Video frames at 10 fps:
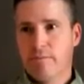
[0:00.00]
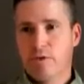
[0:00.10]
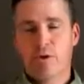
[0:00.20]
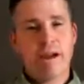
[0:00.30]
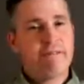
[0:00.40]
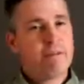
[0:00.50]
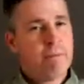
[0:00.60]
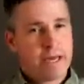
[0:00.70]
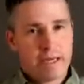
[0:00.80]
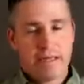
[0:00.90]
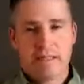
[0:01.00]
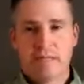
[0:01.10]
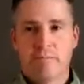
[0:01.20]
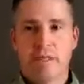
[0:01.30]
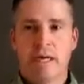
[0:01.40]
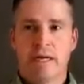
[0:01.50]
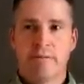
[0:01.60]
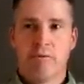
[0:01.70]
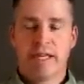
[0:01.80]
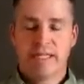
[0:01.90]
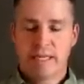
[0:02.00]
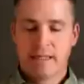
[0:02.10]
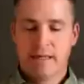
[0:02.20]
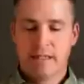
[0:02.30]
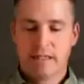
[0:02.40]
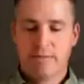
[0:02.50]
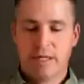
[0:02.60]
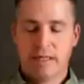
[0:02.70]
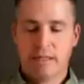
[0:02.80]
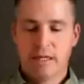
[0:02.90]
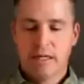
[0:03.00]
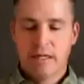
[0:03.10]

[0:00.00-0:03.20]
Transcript: driving mechanism behind plate tectonics, because